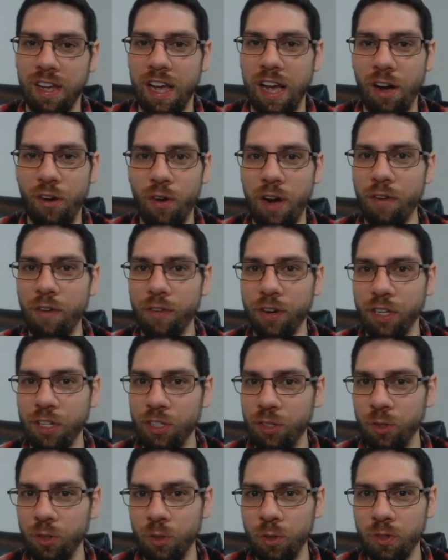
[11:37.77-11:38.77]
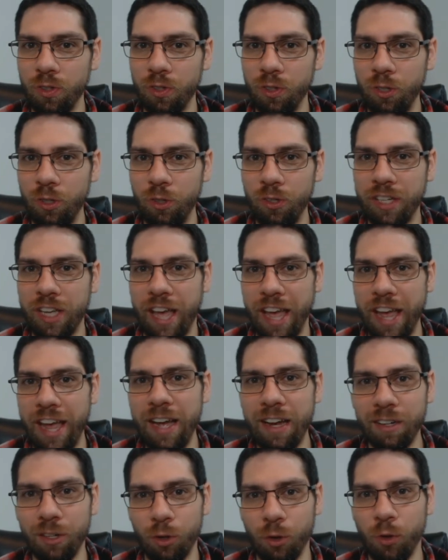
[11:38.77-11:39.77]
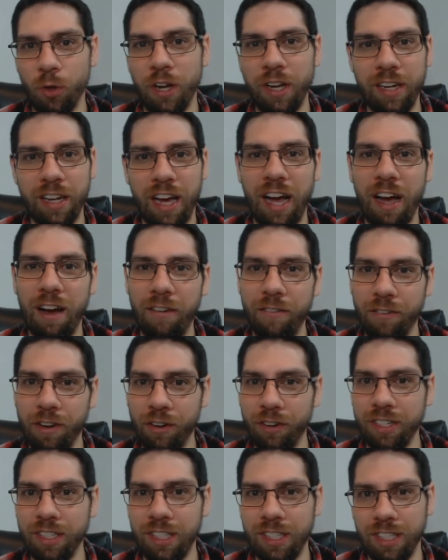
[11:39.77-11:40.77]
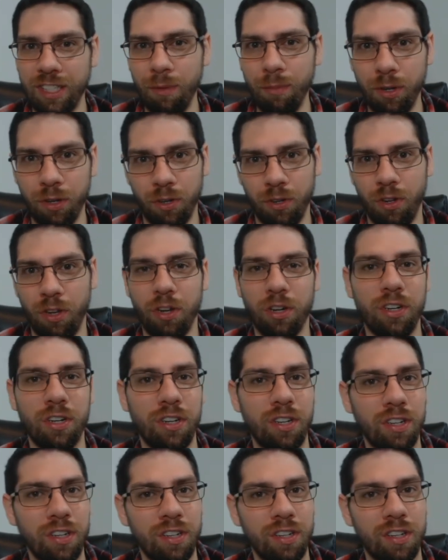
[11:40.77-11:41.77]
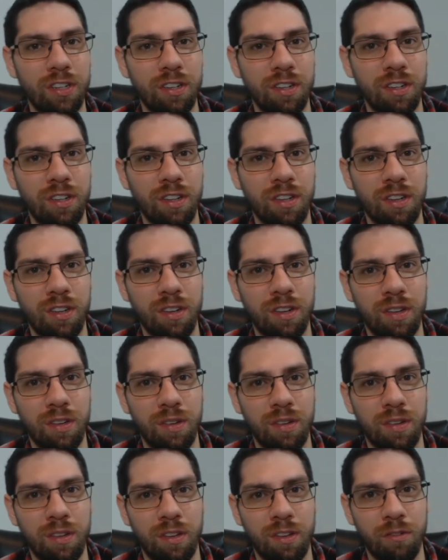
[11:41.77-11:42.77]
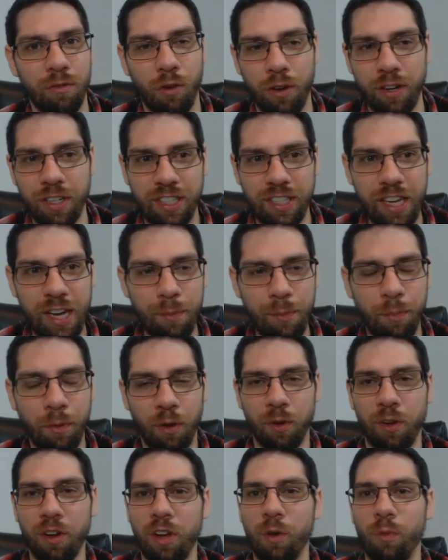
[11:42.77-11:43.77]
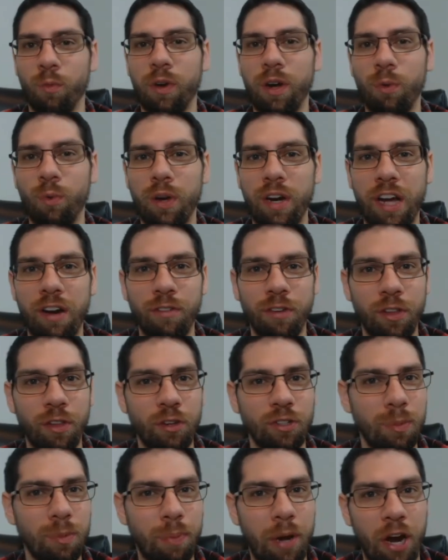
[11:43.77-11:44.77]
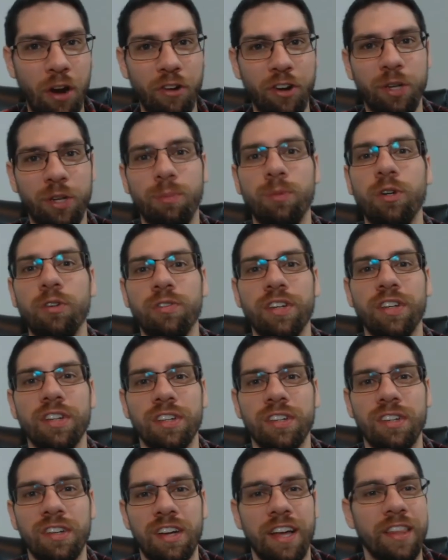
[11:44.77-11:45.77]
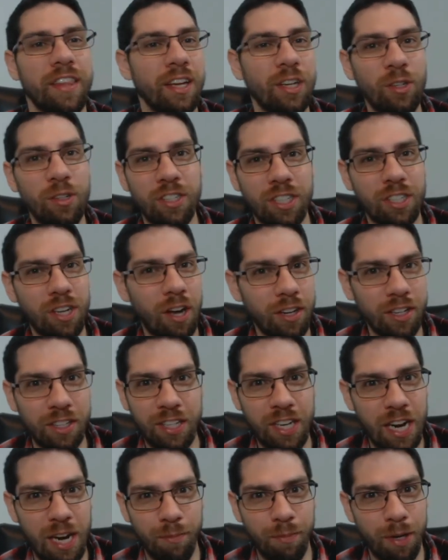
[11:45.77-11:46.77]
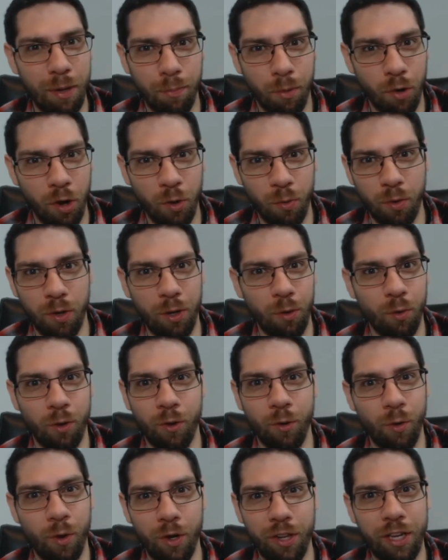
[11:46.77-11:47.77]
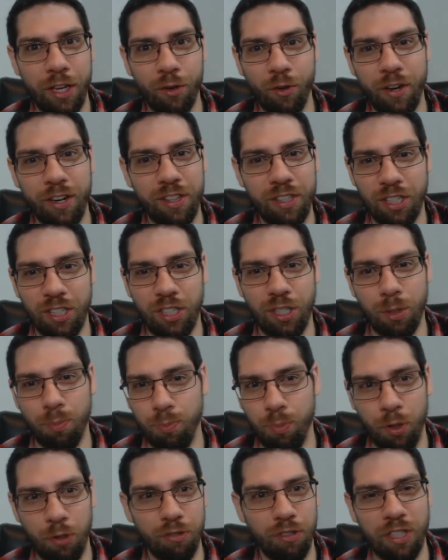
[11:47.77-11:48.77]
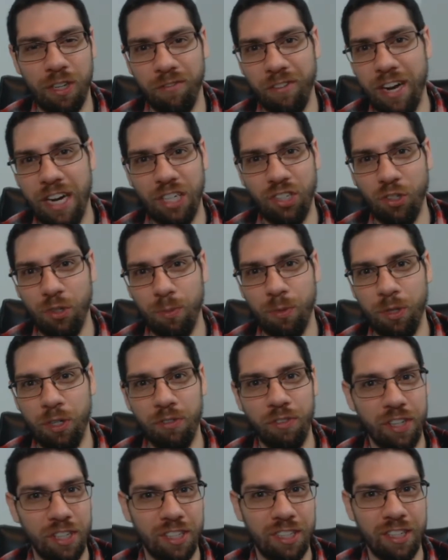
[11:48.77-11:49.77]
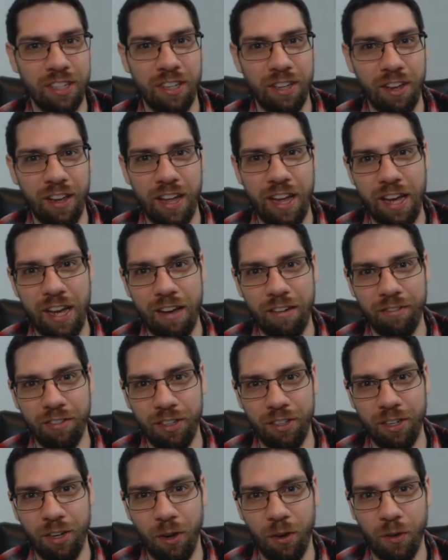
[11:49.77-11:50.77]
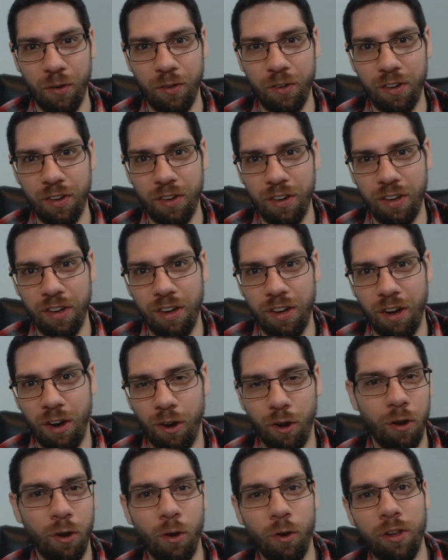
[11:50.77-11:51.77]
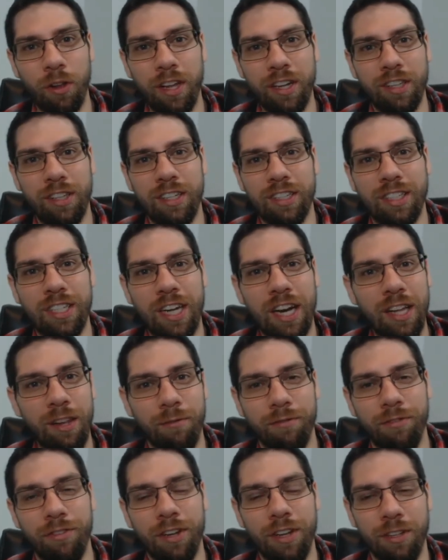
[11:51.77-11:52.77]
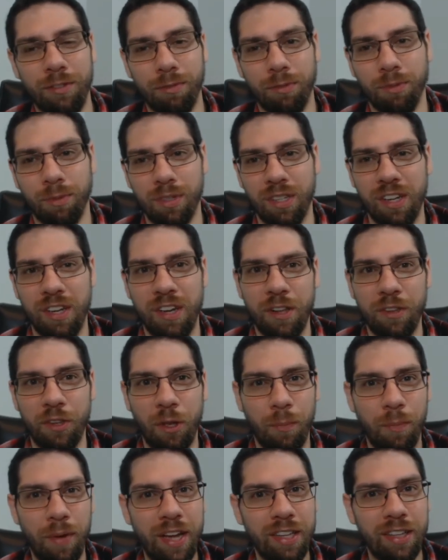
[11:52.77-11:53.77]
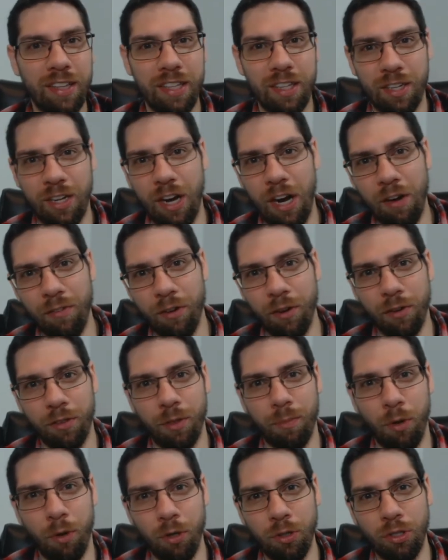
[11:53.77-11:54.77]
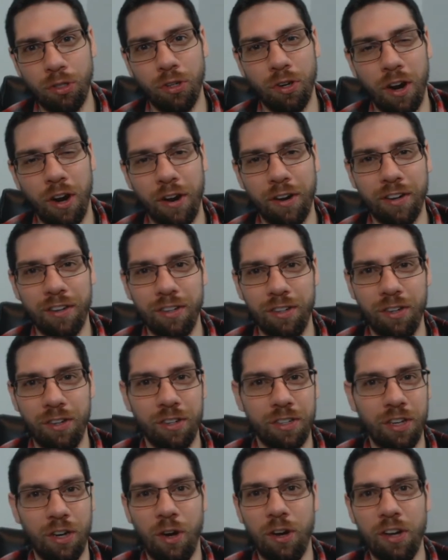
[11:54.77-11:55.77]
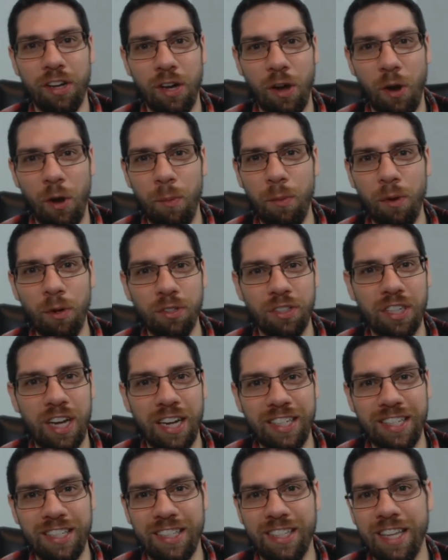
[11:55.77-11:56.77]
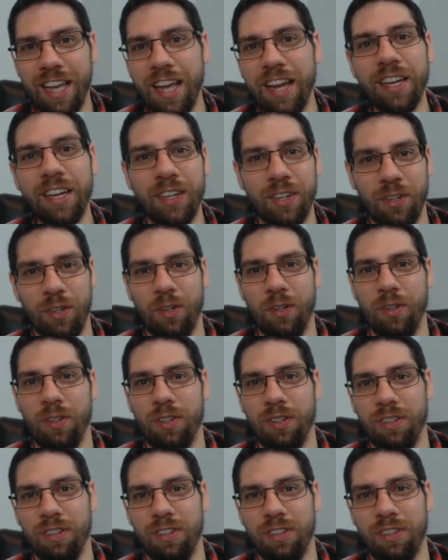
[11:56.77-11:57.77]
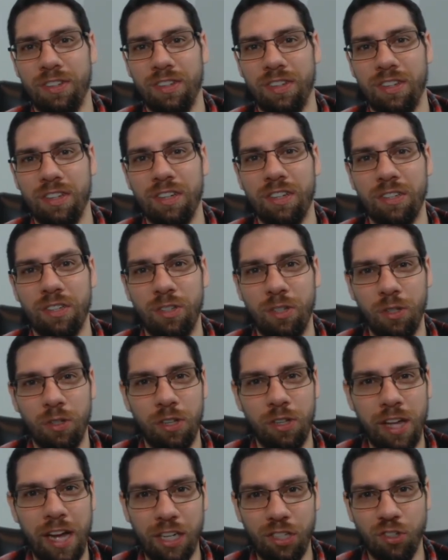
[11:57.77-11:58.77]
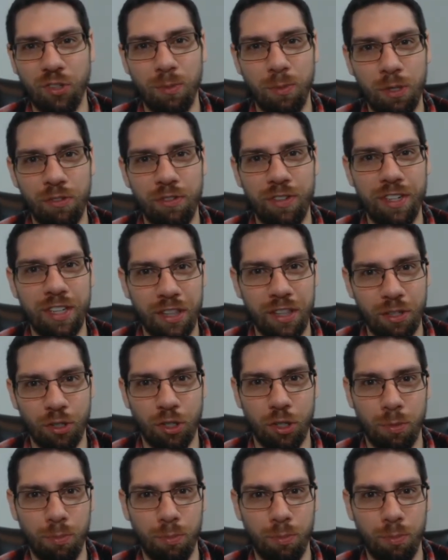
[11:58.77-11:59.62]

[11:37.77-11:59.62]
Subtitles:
However, you can create a very similar look. For example, whenever there's a parody movie, and they do this all the time in the porn world, where they create these spoofs of actual movies, and they'll have, or like the Asylum films, they'll make the cover, the poster art, look almost identical to the actual movie that they're